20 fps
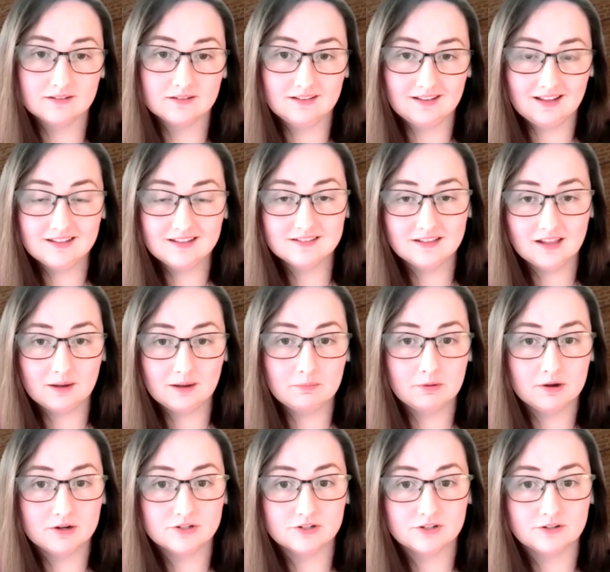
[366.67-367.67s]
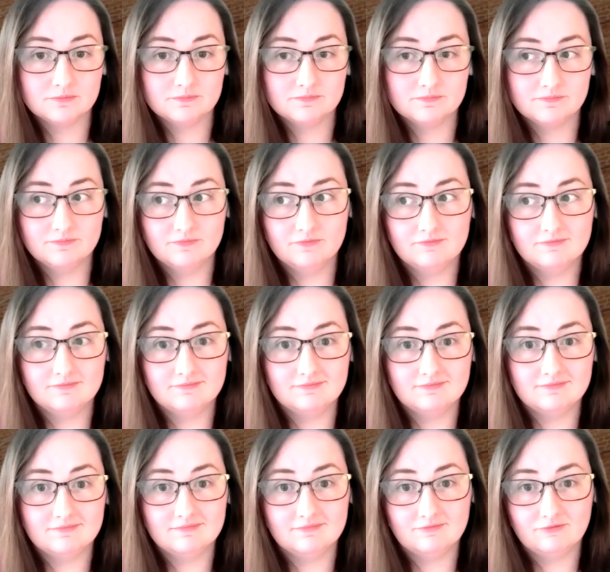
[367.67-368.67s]
And that's a lot of pressure
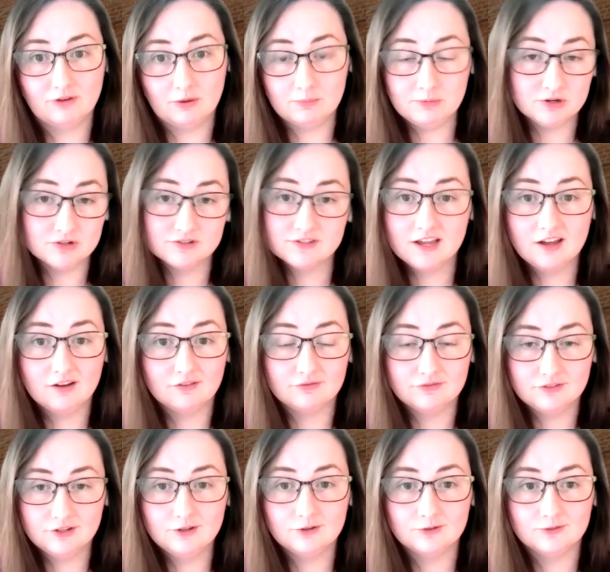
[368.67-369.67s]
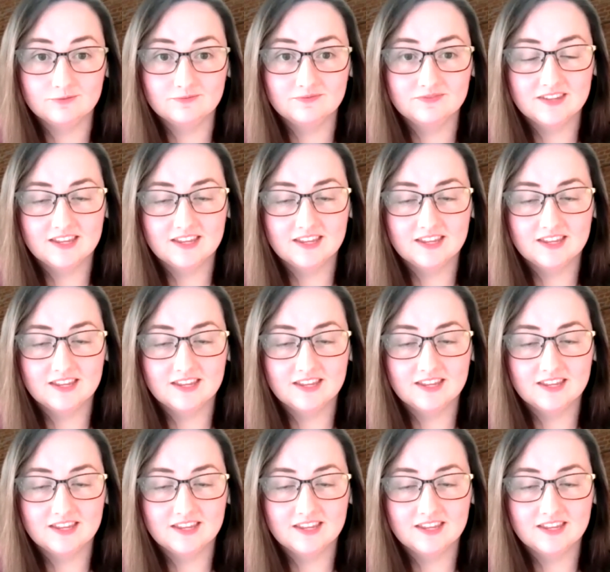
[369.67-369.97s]
from yourself too.